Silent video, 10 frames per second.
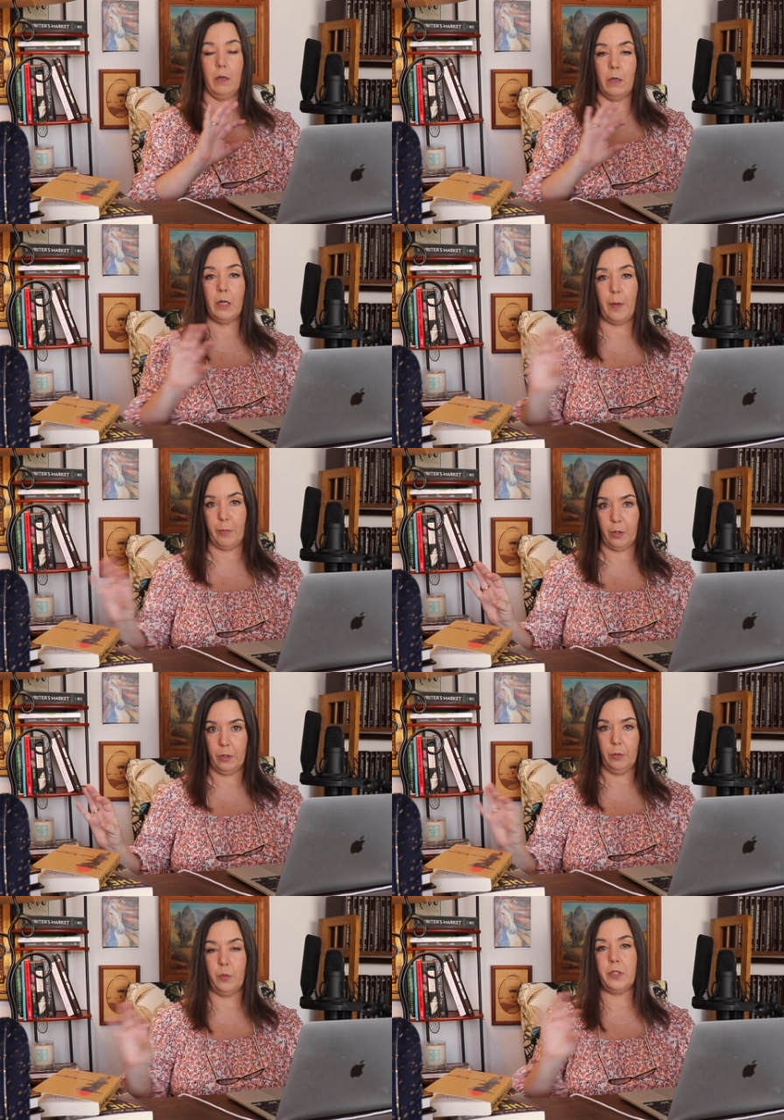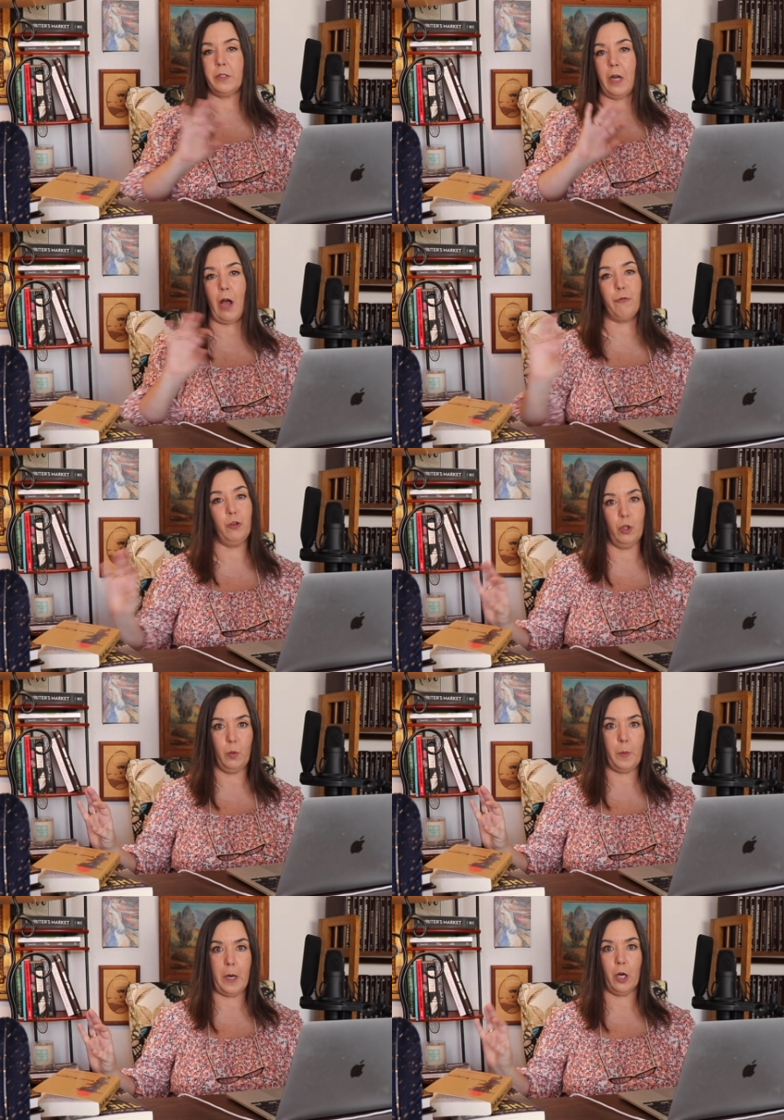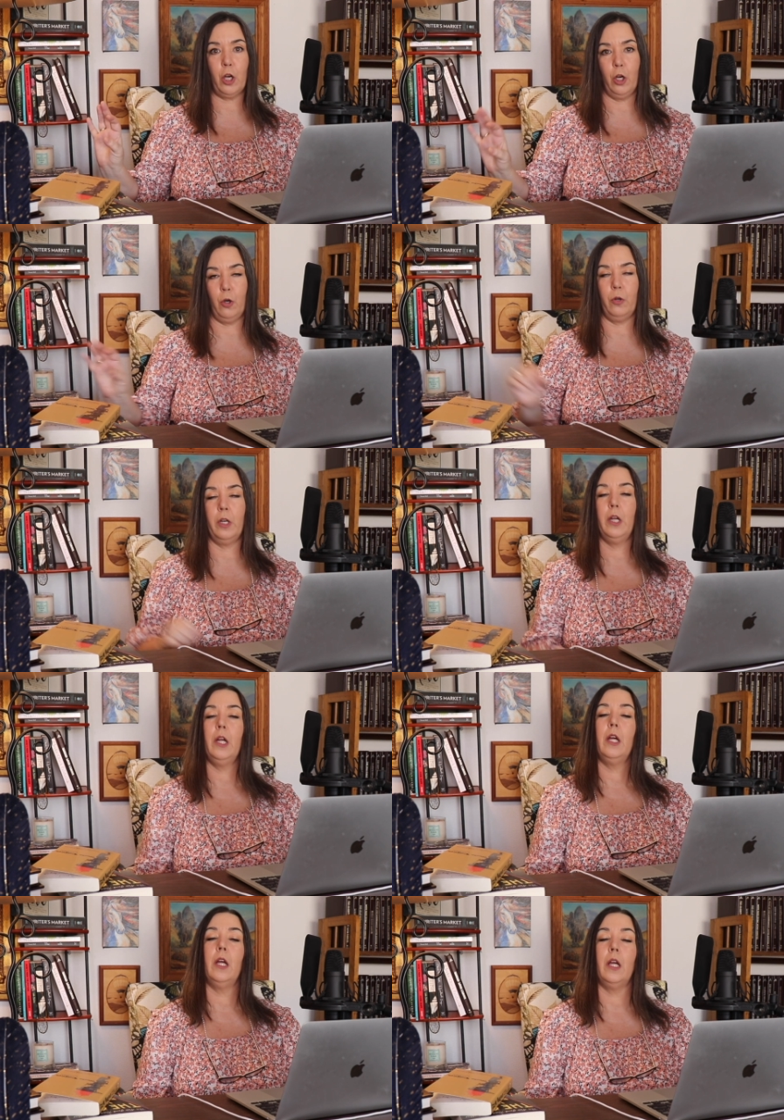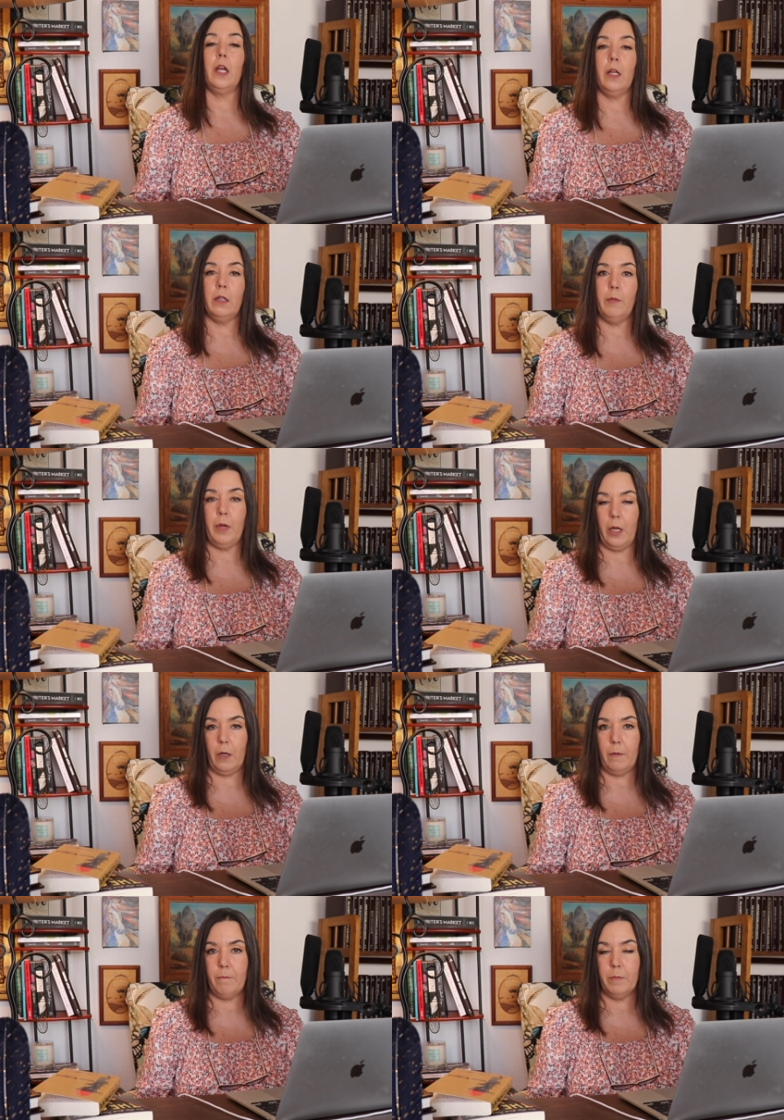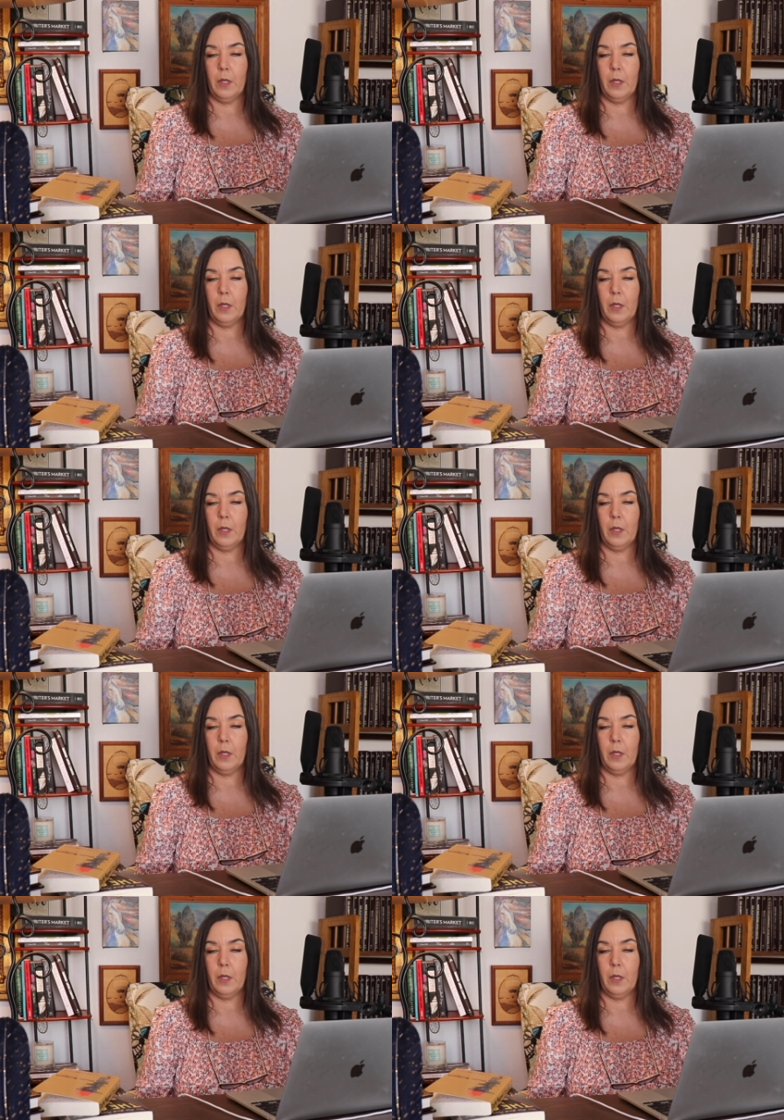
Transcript: number, which is an alphanumeric code, in the mail.